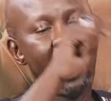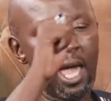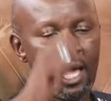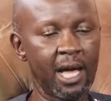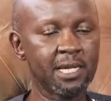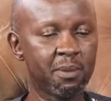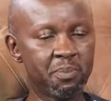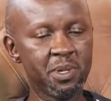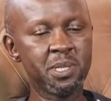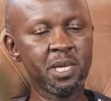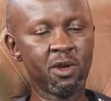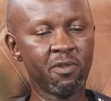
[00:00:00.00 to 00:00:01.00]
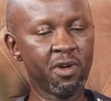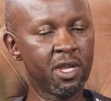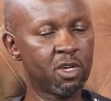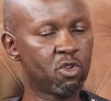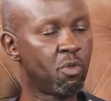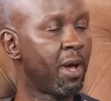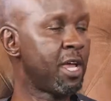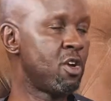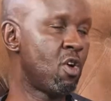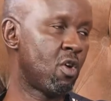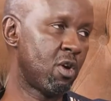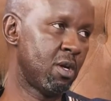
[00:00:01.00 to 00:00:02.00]
I cut a piece and offered it to my
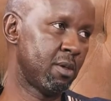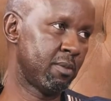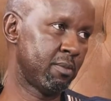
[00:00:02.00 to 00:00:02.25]
dog.